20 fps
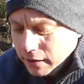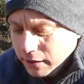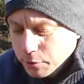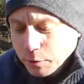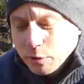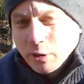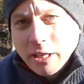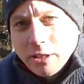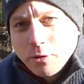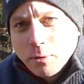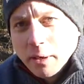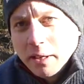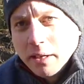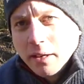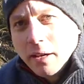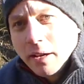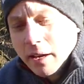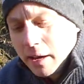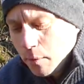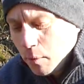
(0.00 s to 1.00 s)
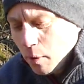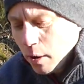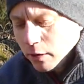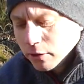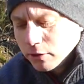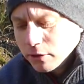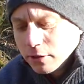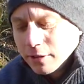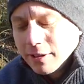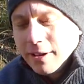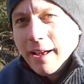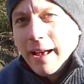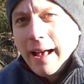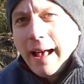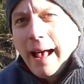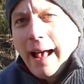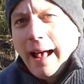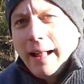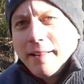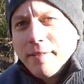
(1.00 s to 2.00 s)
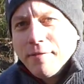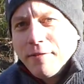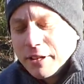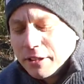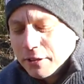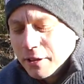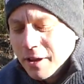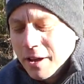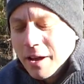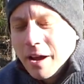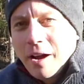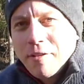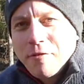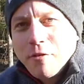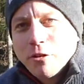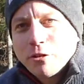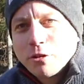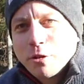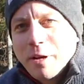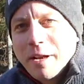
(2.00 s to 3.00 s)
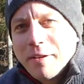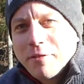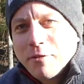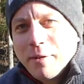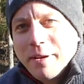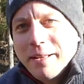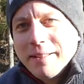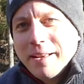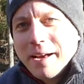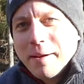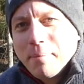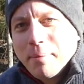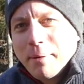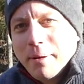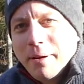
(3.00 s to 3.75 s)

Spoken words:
as we say in Sweden. It worked. I didn't think I thought I was going to have to end up